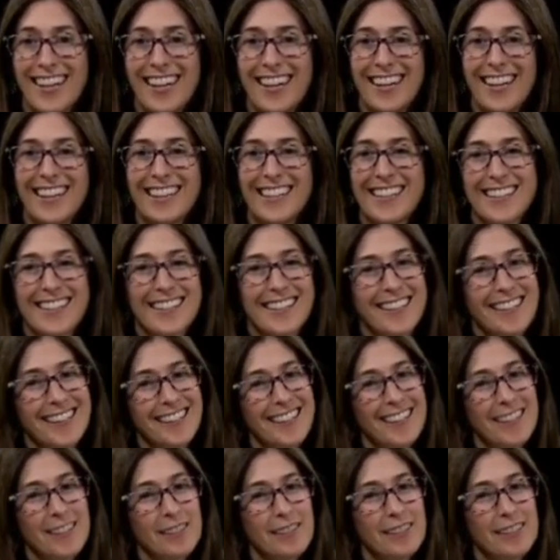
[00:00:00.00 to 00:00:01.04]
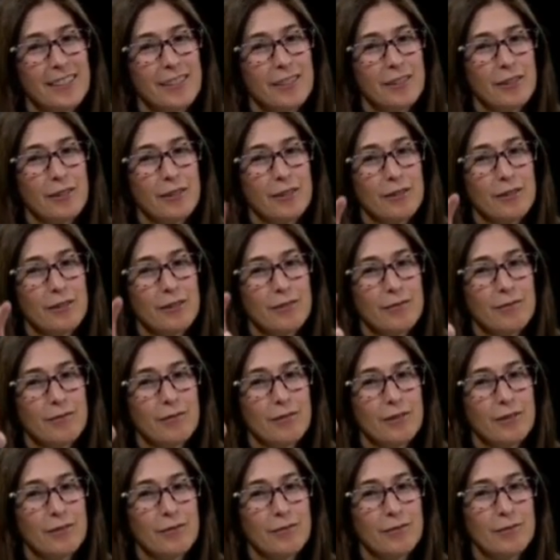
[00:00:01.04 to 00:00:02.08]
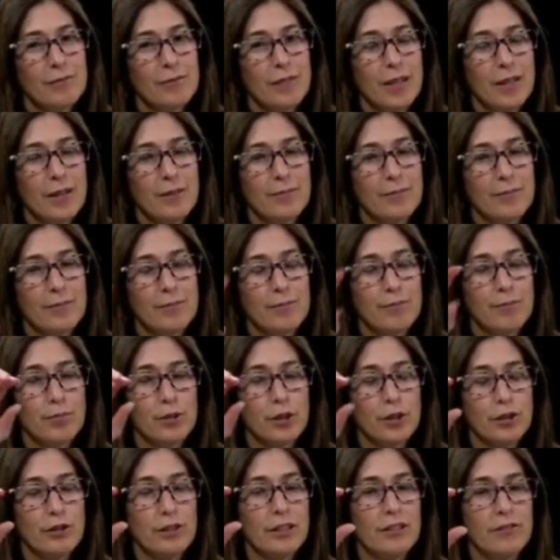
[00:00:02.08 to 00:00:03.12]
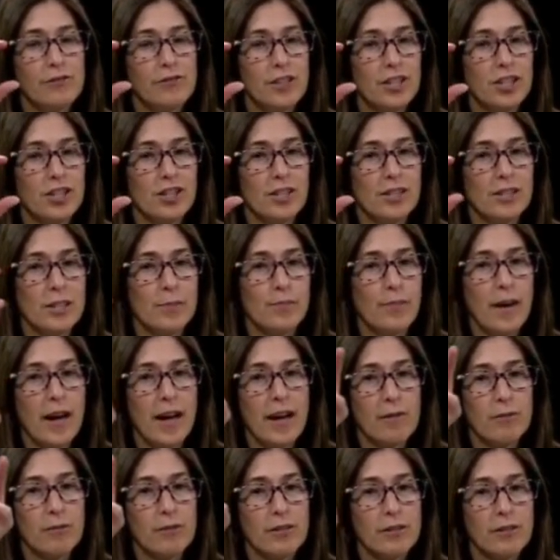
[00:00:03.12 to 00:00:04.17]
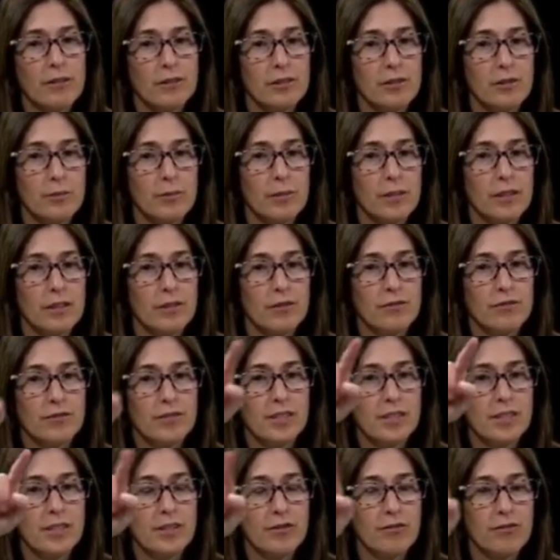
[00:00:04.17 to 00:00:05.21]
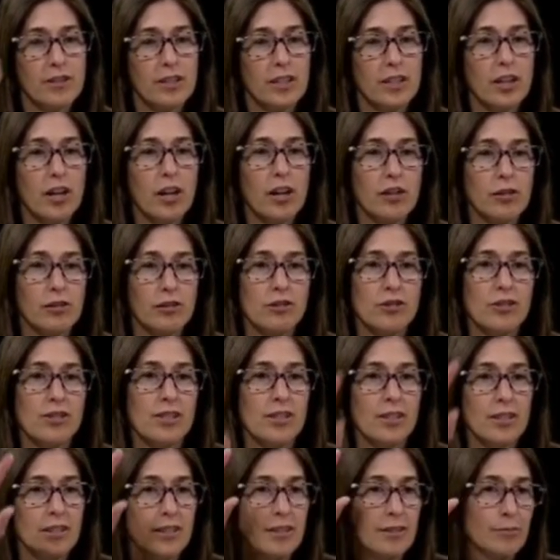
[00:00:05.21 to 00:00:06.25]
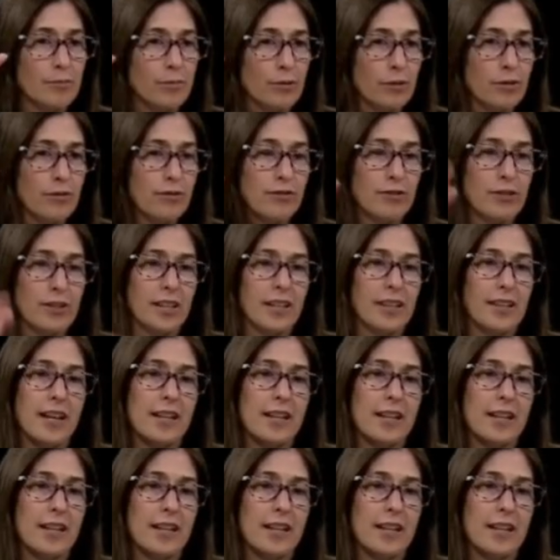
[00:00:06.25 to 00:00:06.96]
And then the little blurry vision spot with a little bit of different colors in the periphery,